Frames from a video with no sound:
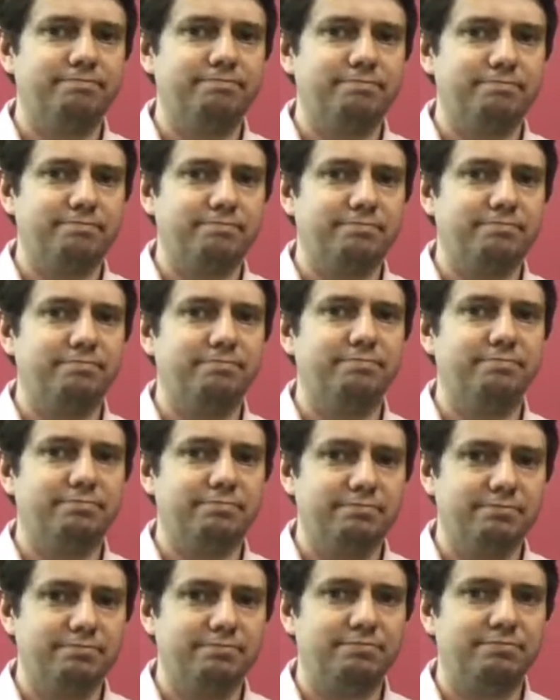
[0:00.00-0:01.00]

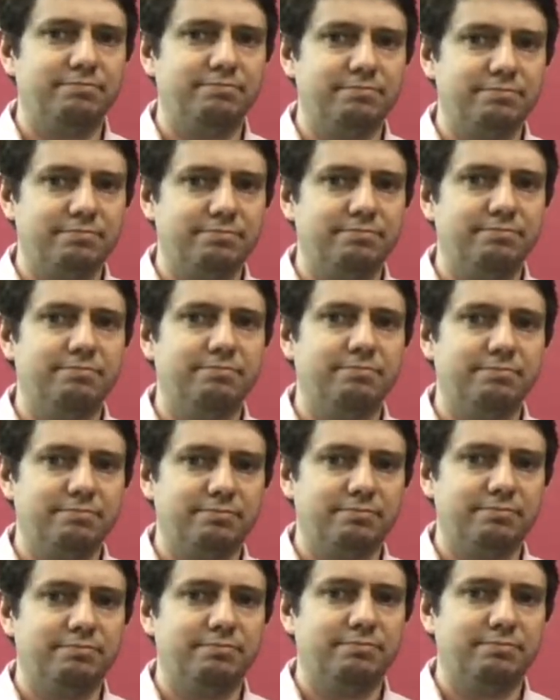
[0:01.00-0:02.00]

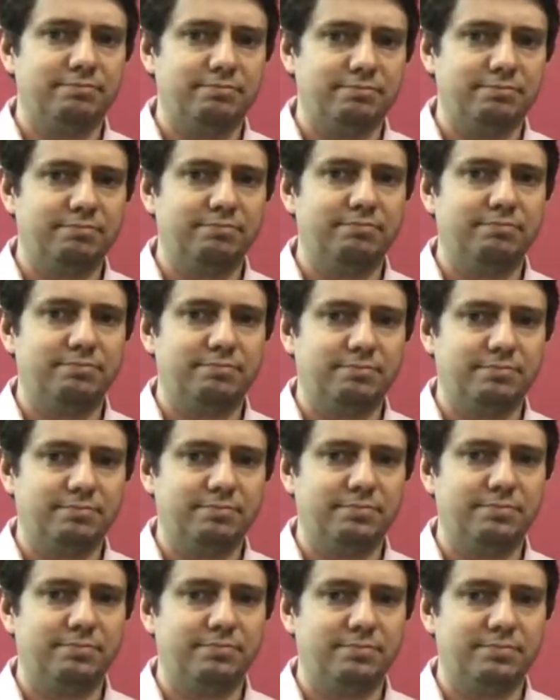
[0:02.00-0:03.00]

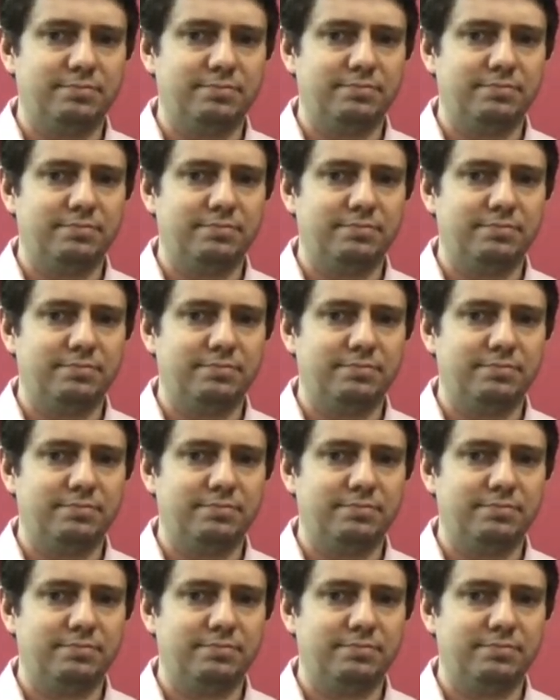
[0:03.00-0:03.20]
The person shown says nothing.